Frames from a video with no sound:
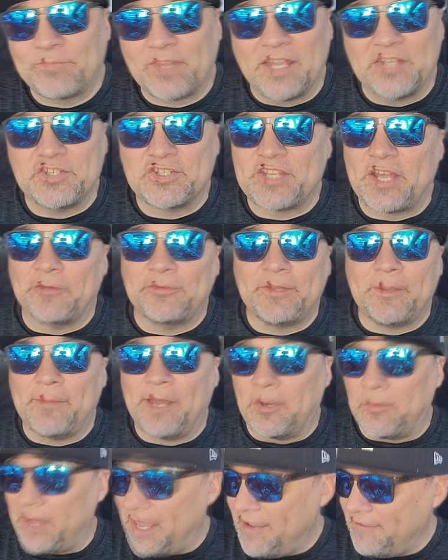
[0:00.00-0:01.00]
I shout them
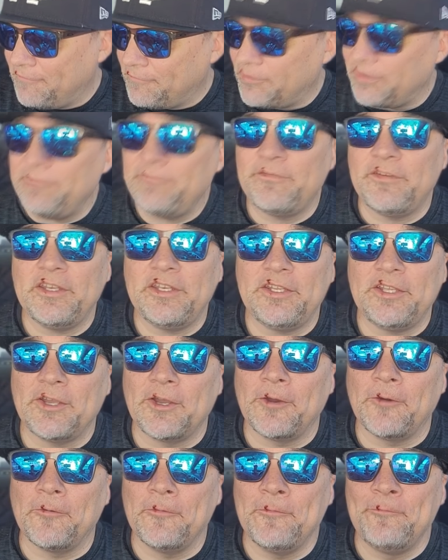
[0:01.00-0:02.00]
out every
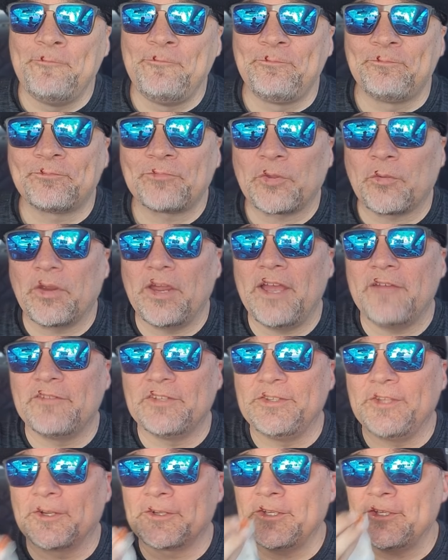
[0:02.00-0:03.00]
video where I
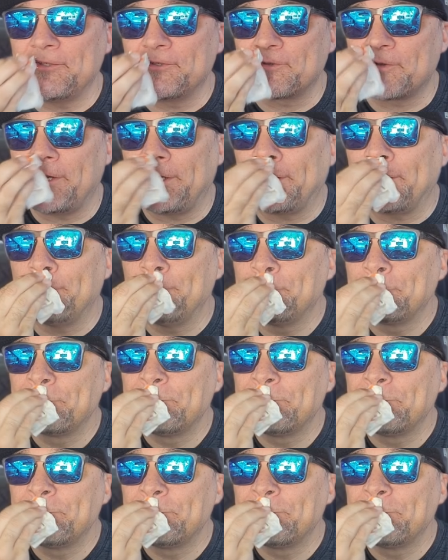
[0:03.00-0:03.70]
have a Dunkin' drink